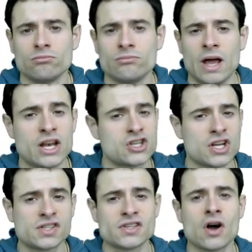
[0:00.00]
and
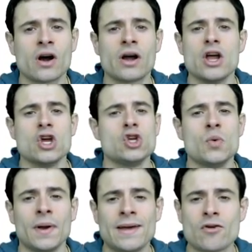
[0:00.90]
chances are you
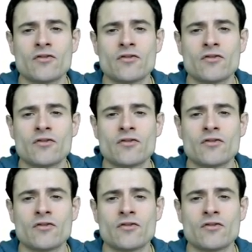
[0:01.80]
will never